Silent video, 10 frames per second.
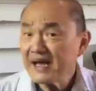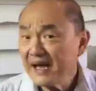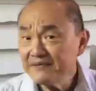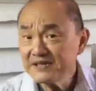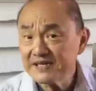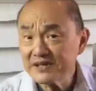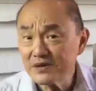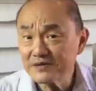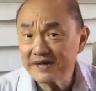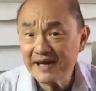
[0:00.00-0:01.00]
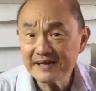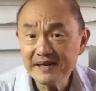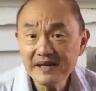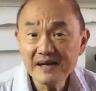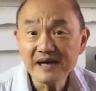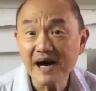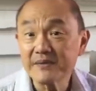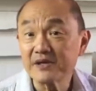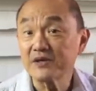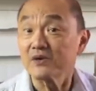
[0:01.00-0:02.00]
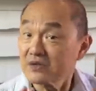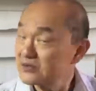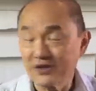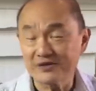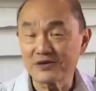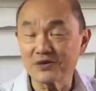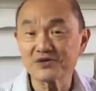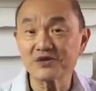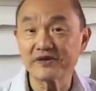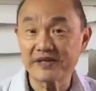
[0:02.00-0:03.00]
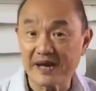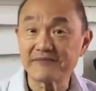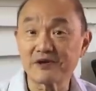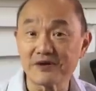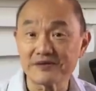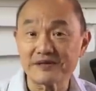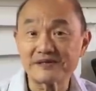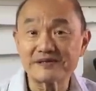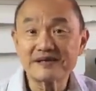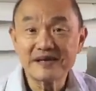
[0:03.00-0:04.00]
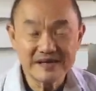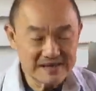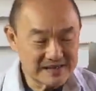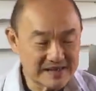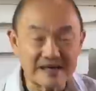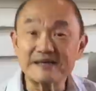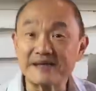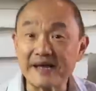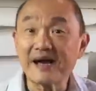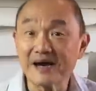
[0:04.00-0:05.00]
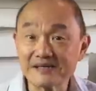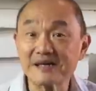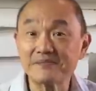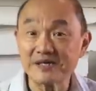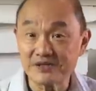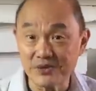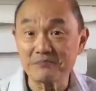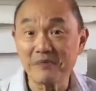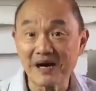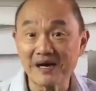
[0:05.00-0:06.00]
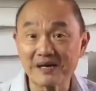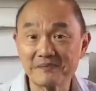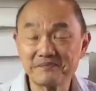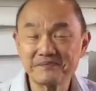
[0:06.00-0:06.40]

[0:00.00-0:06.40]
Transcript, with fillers: Having said all of that, I'm not at all sorry that I've got this. They are something to admire.